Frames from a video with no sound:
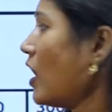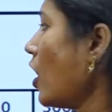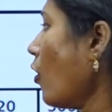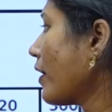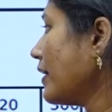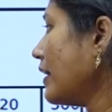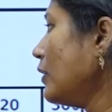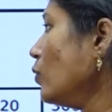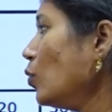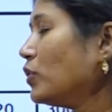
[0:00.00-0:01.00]
How can I
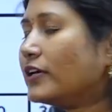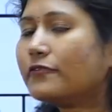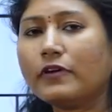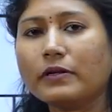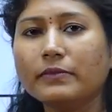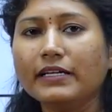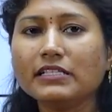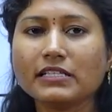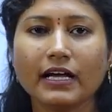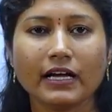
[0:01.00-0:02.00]
do that one means,